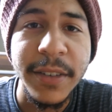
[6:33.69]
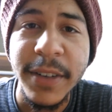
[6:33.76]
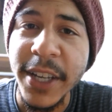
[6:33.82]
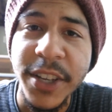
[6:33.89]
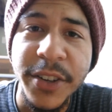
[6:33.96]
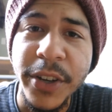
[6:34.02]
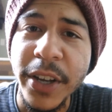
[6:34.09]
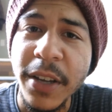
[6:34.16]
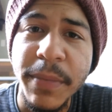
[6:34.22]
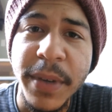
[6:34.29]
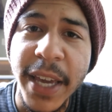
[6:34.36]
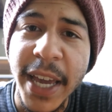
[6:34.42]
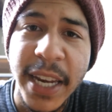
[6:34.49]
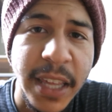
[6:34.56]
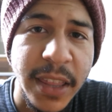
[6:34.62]
It could
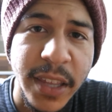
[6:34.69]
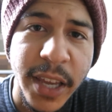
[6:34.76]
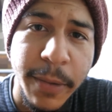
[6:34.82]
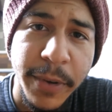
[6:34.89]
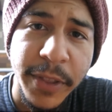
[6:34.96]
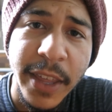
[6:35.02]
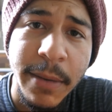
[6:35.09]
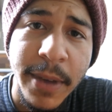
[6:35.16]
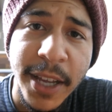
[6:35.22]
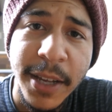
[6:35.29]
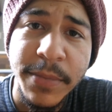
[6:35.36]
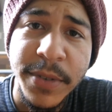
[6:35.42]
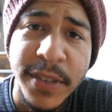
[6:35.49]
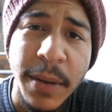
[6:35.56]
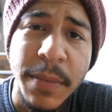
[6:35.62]
be anything, but they make
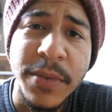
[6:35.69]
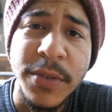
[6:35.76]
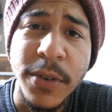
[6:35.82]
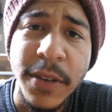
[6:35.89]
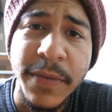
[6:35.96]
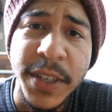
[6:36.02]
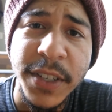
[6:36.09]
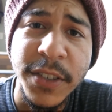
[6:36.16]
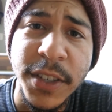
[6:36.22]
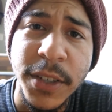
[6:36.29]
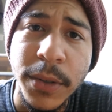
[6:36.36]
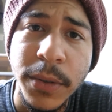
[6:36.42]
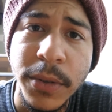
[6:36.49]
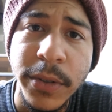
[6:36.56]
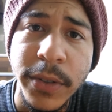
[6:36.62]
up some sort of
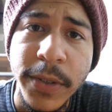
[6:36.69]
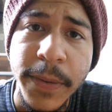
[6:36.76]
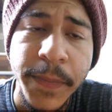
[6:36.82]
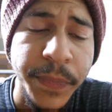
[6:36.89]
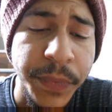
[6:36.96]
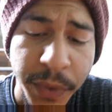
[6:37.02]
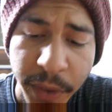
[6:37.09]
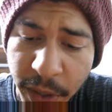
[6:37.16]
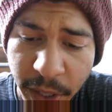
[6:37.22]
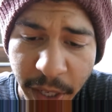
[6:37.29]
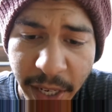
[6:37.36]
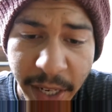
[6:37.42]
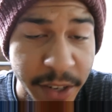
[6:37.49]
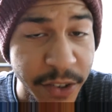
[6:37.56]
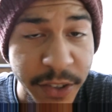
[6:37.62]
excuse,
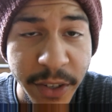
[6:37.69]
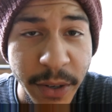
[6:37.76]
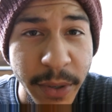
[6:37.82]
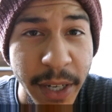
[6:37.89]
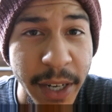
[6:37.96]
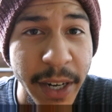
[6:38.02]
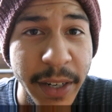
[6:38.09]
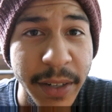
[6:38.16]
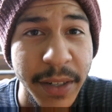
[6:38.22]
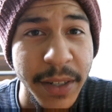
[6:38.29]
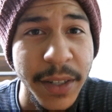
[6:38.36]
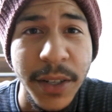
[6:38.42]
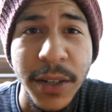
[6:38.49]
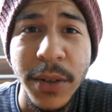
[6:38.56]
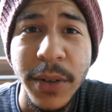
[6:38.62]
and it just don't cut it.
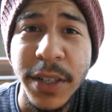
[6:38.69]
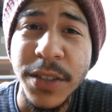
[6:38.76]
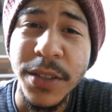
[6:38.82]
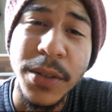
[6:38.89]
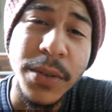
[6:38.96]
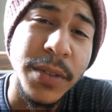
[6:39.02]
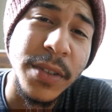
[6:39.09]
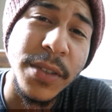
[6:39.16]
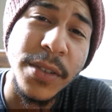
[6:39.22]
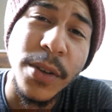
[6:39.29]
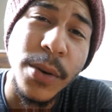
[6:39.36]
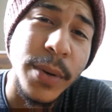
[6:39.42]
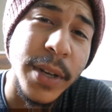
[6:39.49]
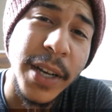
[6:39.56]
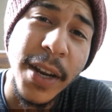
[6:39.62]
You know, excuses
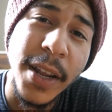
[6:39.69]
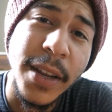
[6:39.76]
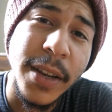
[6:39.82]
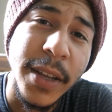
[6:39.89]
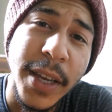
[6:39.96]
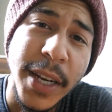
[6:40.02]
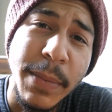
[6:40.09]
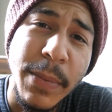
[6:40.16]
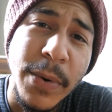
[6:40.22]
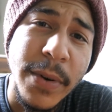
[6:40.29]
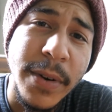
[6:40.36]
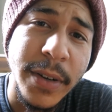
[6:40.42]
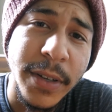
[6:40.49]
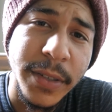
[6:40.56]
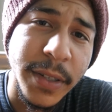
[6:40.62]
don't cut it
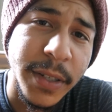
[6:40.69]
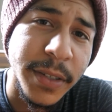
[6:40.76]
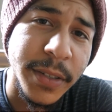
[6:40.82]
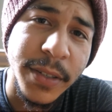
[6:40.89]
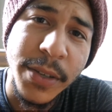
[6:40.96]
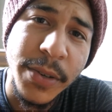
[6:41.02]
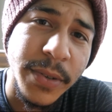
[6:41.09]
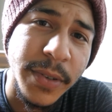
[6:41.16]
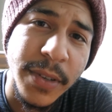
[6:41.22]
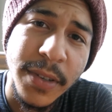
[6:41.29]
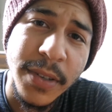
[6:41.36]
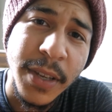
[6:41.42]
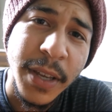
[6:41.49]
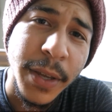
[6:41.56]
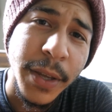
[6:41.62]
anymore.
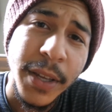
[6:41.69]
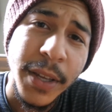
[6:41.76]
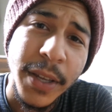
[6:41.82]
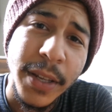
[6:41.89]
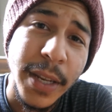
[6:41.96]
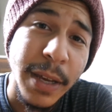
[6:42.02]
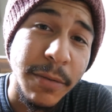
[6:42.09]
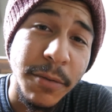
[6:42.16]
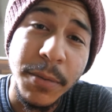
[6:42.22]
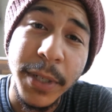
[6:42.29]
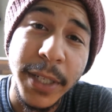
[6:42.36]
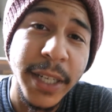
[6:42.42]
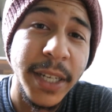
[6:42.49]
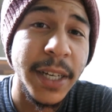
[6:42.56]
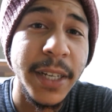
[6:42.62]
Excuses never
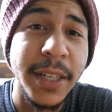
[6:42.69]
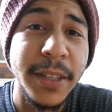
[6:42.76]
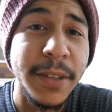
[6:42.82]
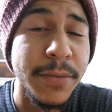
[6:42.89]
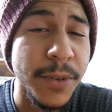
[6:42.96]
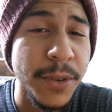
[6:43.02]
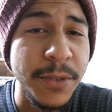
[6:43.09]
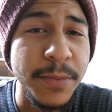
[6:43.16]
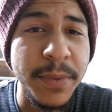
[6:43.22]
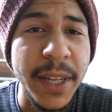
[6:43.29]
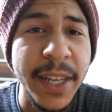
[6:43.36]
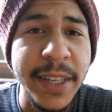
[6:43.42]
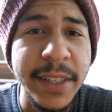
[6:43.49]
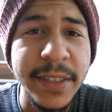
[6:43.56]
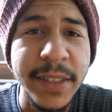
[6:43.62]
really cut it in the first
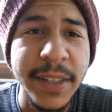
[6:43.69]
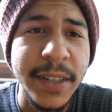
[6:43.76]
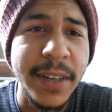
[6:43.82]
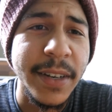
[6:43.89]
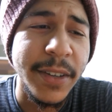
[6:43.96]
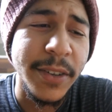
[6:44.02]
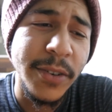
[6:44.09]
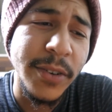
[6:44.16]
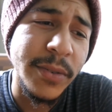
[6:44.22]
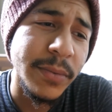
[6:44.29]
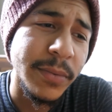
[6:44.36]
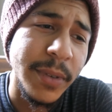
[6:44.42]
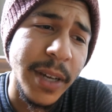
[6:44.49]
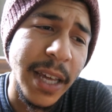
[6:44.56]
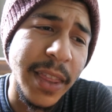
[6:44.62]
place, and you
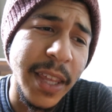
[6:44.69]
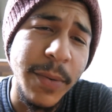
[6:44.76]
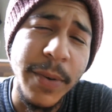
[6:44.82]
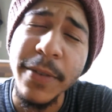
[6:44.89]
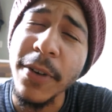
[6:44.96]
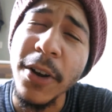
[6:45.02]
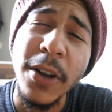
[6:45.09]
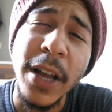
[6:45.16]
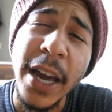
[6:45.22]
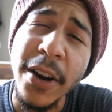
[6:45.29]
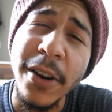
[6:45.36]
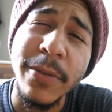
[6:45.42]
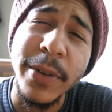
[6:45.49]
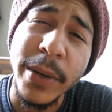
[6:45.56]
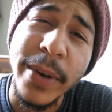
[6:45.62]
know, I think we've all had
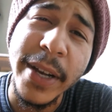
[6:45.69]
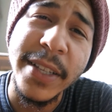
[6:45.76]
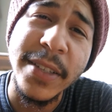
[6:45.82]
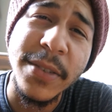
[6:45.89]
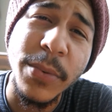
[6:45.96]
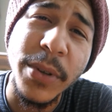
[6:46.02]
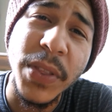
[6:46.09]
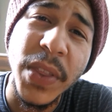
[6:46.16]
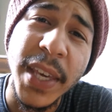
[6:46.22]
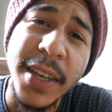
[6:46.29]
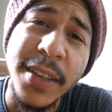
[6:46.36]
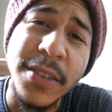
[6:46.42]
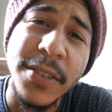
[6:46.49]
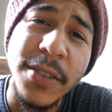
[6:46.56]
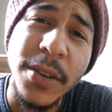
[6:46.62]
our regrets with
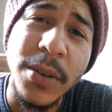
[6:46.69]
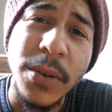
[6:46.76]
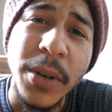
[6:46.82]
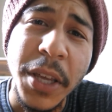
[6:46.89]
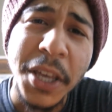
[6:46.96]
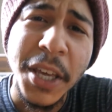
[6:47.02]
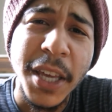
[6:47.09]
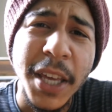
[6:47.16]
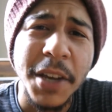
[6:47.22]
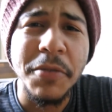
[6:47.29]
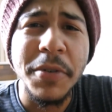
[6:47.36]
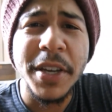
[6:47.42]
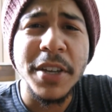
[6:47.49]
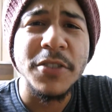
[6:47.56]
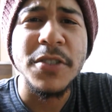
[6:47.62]
things. So if
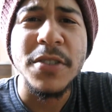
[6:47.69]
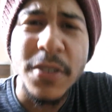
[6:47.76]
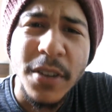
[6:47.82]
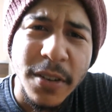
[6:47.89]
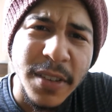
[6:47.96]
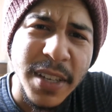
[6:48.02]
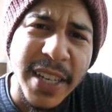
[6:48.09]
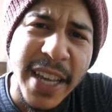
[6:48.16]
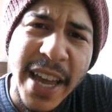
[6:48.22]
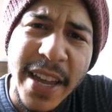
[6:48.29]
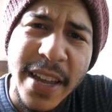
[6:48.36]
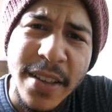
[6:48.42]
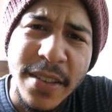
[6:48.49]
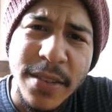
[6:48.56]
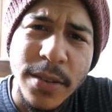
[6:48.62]
we can just start
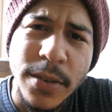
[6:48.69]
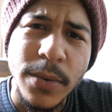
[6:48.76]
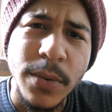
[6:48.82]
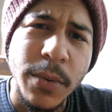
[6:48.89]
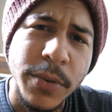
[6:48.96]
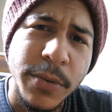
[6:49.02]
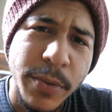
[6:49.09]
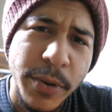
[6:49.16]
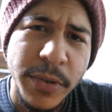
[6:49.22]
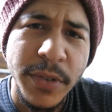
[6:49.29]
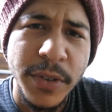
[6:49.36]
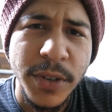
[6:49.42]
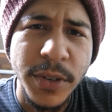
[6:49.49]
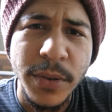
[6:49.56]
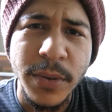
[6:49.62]
today to do what we're supposed
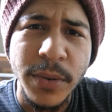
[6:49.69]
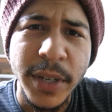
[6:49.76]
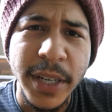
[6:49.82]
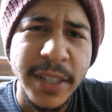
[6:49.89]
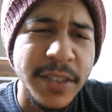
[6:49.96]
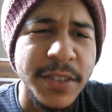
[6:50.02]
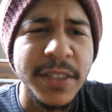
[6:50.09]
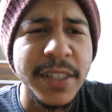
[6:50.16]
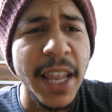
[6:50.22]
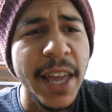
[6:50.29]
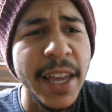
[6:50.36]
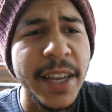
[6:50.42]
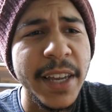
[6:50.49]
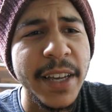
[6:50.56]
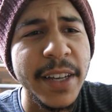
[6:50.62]
to do, it's just
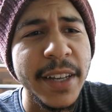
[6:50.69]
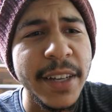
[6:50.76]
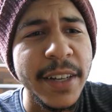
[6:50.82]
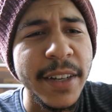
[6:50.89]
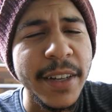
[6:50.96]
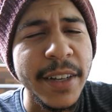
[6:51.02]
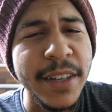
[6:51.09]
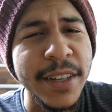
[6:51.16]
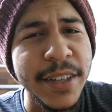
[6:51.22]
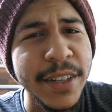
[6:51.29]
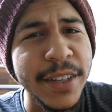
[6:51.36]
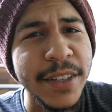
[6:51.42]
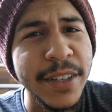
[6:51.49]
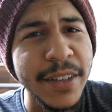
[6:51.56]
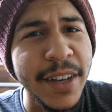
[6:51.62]
like,
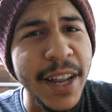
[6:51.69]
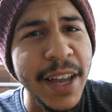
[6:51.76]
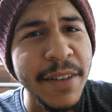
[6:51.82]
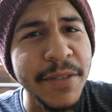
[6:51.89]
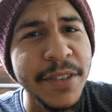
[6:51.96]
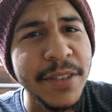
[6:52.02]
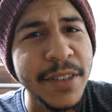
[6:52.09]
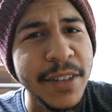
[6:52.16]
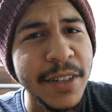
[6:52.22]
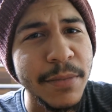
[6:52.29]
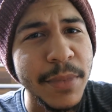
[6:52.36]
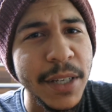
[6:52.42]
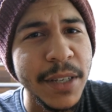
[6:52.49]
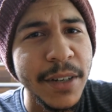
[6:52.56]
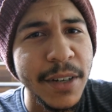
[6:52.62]
your life is gonna
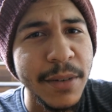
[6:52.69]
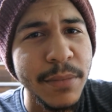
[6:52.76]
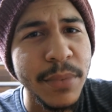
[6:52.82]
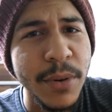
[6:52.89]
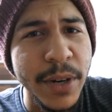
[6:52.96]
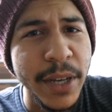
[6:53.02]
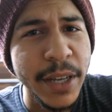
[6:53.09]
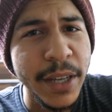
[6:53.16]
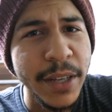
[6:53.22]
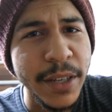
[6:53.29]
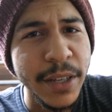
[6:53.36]
be on point.